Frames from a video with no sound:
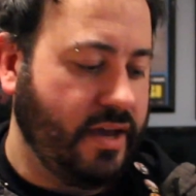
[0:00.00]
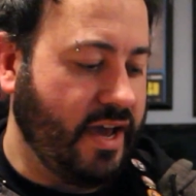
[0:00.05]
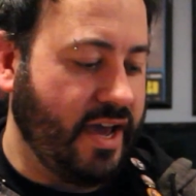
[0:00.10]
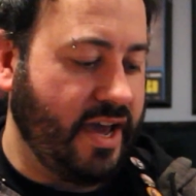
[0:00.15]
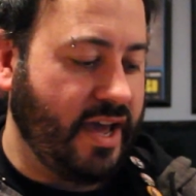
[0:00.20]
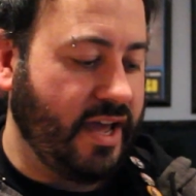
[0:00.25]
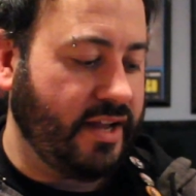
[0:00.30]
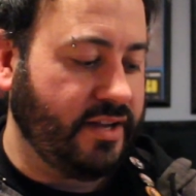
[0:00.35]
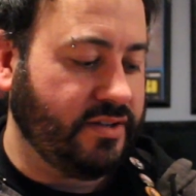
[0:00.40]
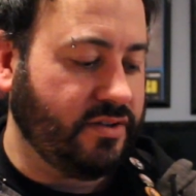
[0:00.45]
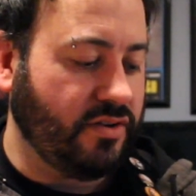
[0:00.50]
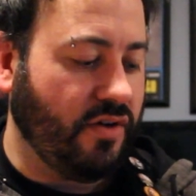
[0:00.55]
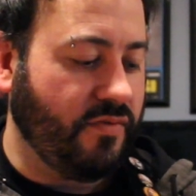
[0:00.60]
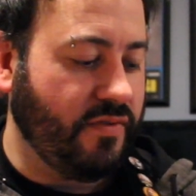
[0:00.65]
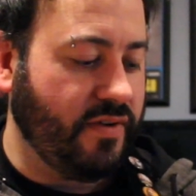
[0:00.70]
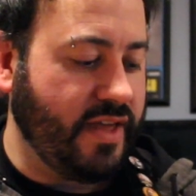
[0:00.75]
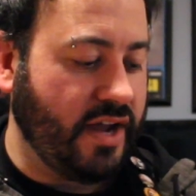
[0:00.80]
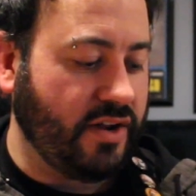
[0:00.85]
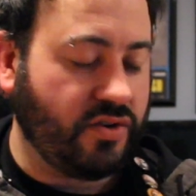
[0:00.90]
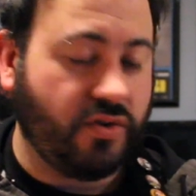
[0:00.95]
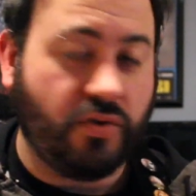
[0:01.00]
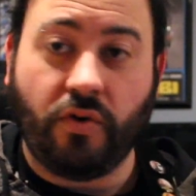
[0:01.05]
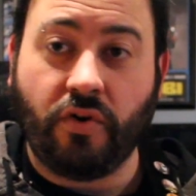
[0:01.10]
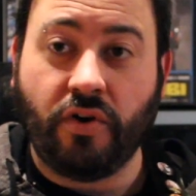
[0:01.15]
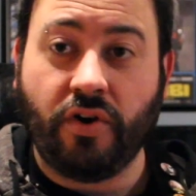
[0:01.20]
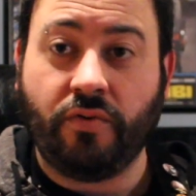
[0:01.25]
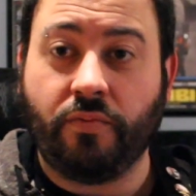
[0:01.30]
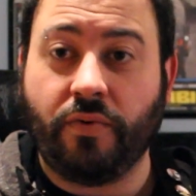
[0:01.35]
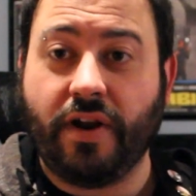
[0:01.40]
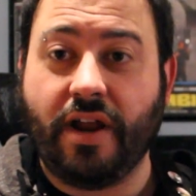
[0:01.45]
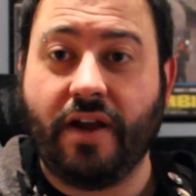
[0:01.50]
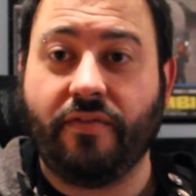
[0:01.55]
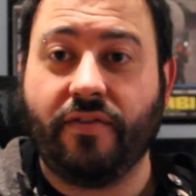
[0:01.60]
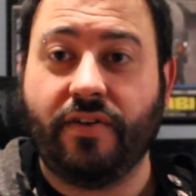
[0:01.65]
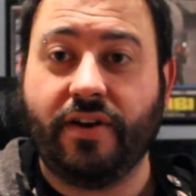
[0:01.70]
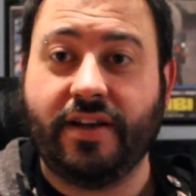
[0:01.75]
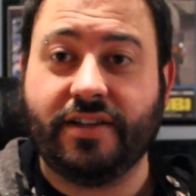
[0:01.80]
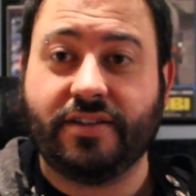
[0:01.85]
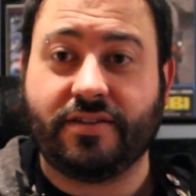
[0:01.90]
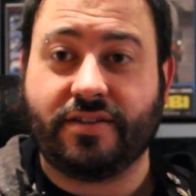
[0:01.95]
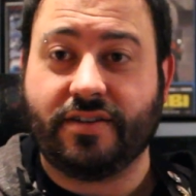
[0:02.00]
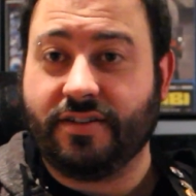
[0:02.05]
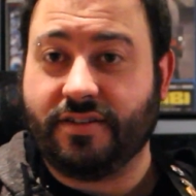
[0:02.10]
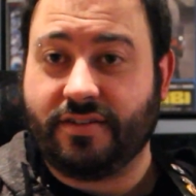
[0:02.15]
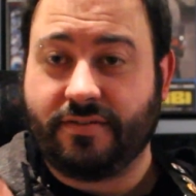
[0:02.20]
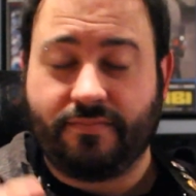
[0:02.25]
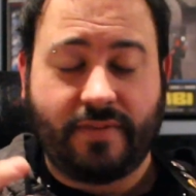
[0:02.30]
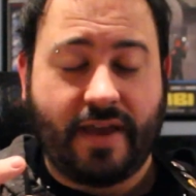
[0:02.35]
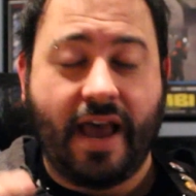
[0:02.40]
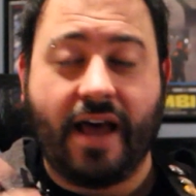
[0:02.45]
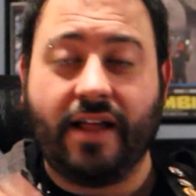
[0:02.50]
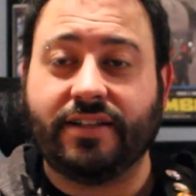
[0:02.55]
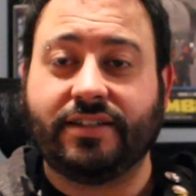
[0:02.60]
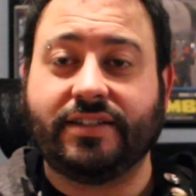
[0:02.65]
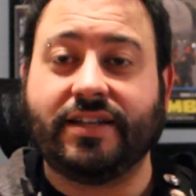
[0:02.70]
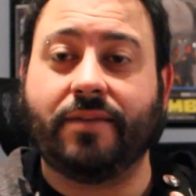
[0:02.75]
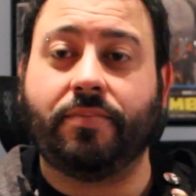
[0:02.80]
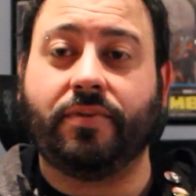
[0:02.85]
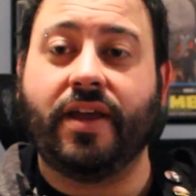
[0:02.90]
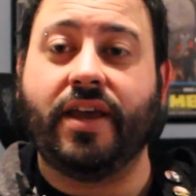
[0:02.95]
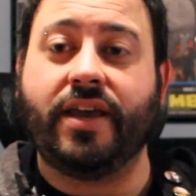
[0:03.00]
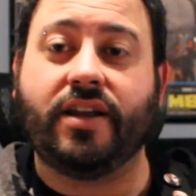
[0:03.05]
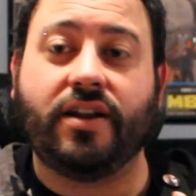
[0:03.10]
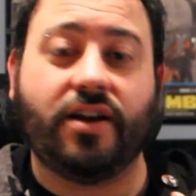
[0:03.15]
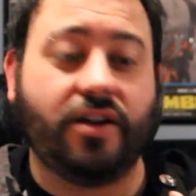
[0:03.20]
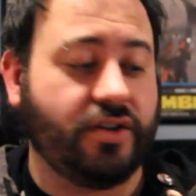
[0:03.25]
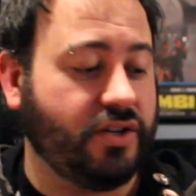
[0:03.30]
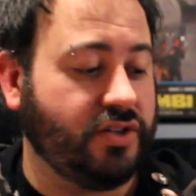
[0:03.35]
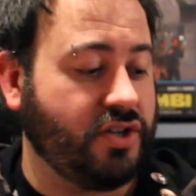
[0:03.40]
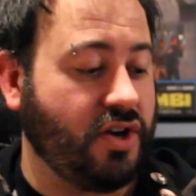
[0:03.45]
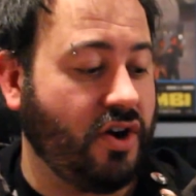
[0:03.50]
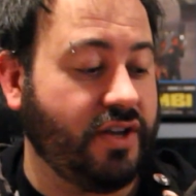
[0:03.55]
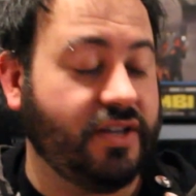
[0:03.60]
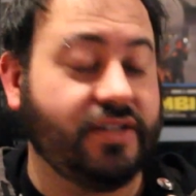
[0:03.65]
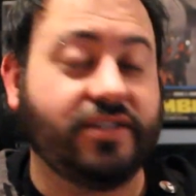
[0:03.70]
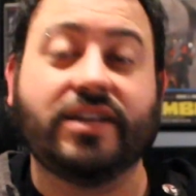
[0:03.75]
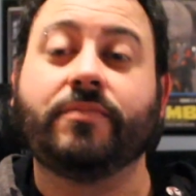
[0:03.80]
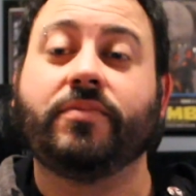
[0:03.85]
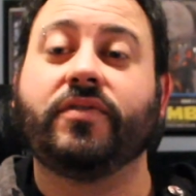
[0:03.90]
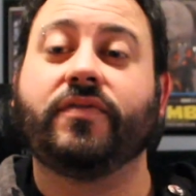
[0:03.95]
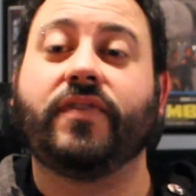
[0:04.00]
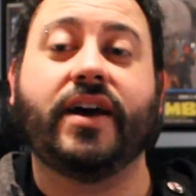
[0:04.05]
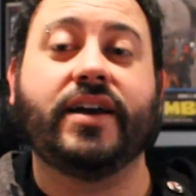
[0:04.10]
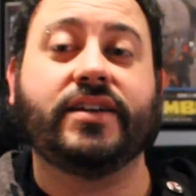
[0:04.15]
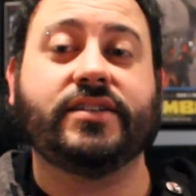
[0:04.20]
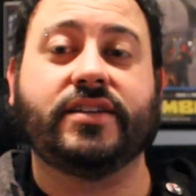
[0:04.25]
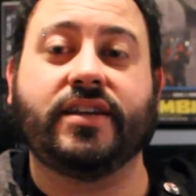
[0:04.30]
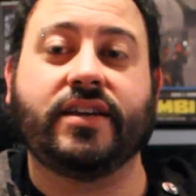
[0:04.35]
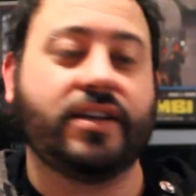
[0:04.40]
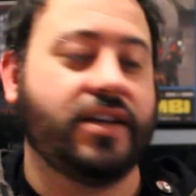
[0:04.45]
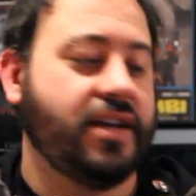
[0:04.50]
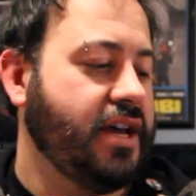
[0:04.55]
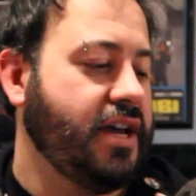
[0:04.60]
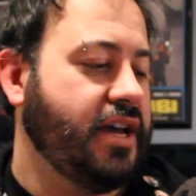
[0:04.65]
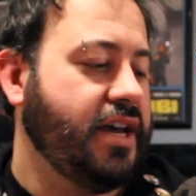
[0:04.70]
And over that chord, whatever it is, because Allan's not playing it on guitar, he's improvising,